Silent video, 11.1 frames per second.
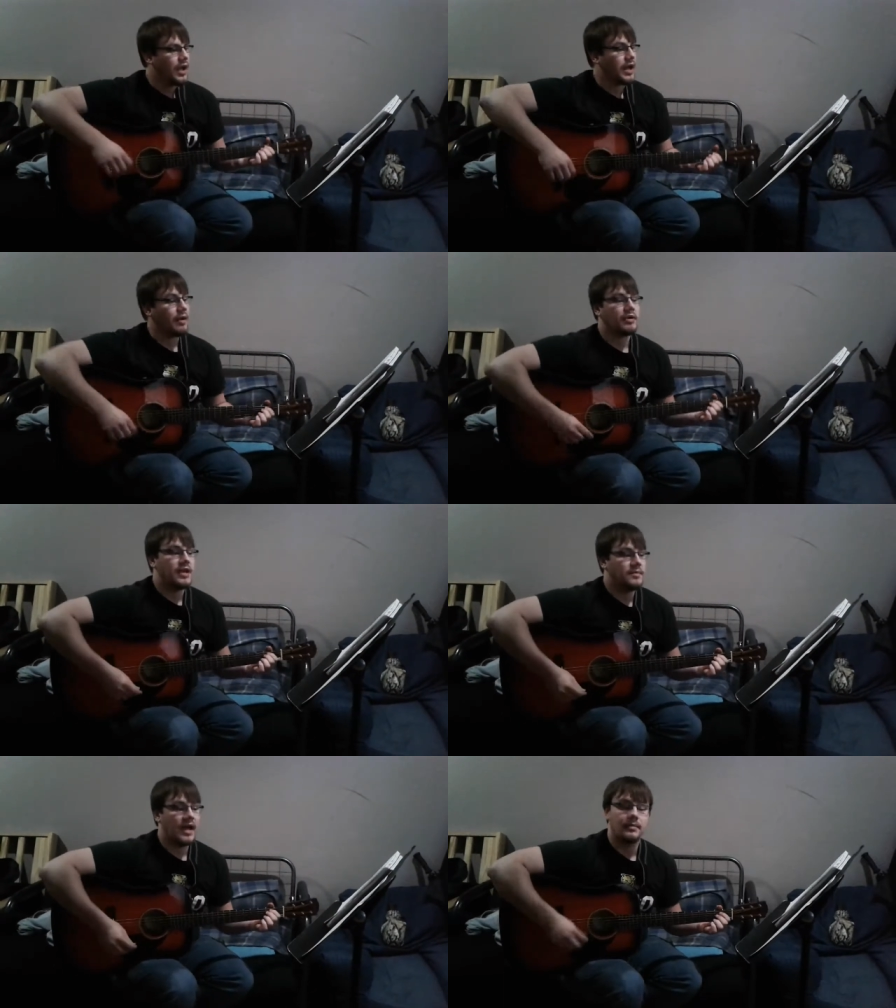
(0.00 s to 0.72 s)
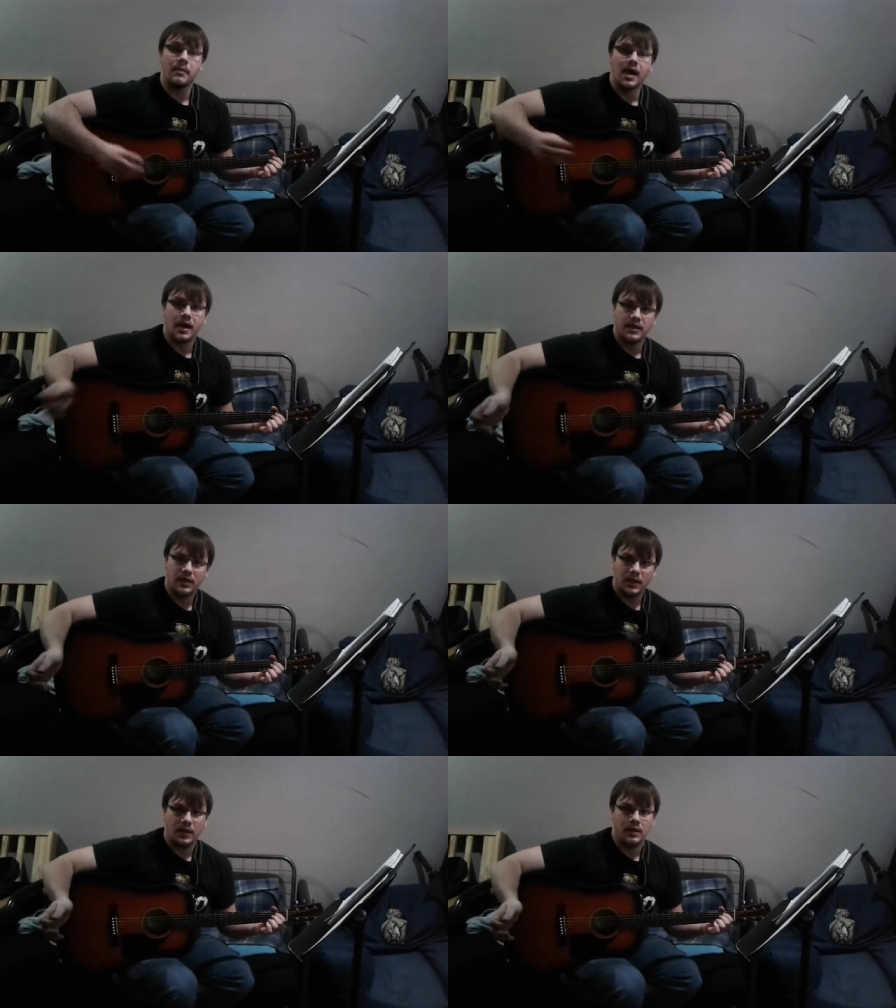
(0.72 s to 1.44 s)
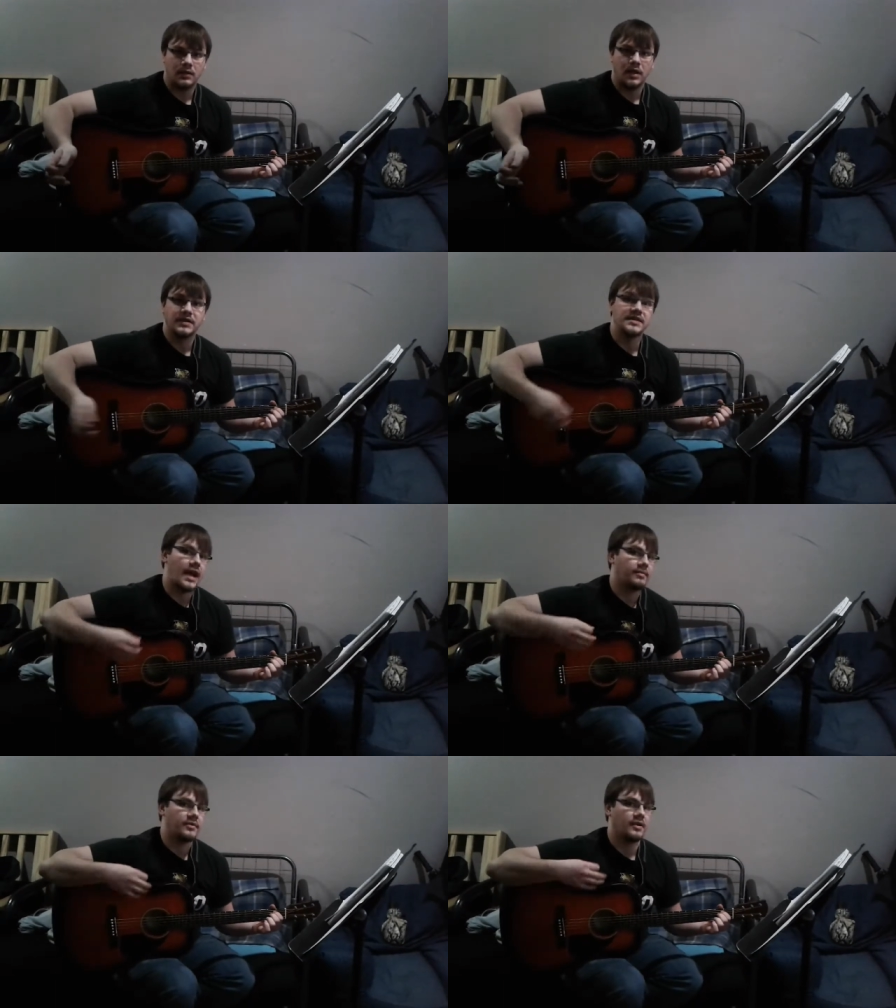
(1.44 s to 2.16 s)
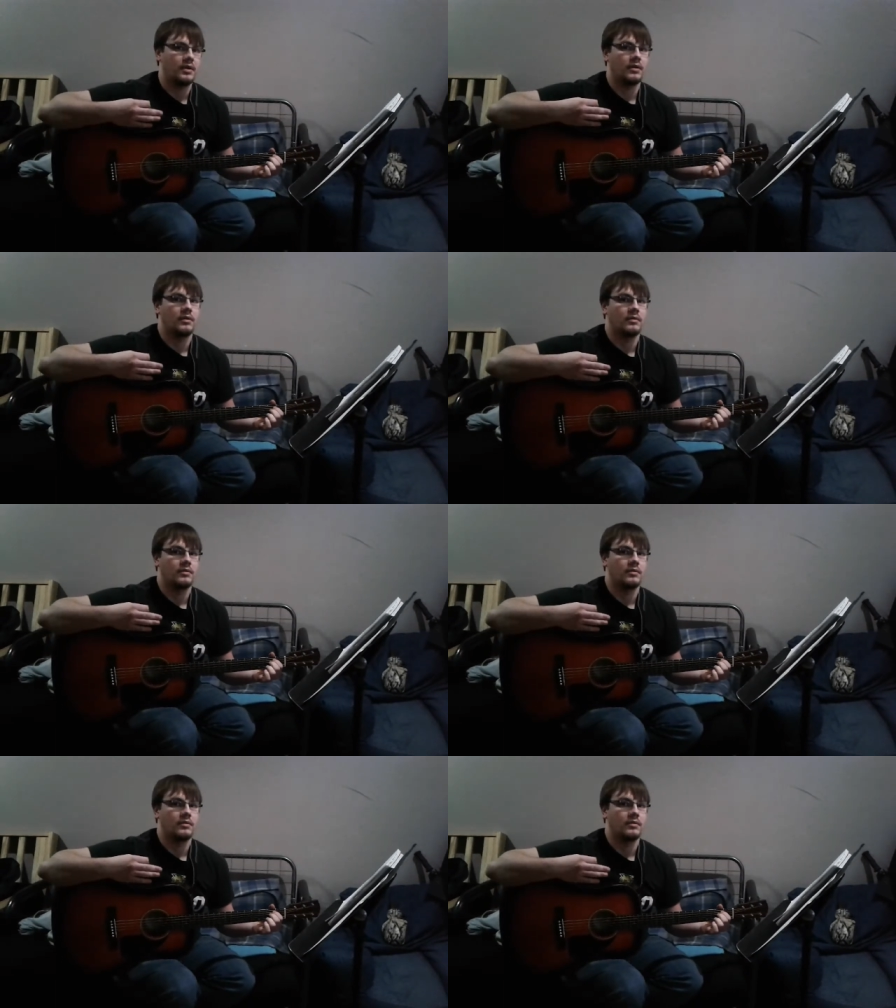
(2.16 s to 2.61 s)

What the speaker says: And I will keep that in mind and adapt the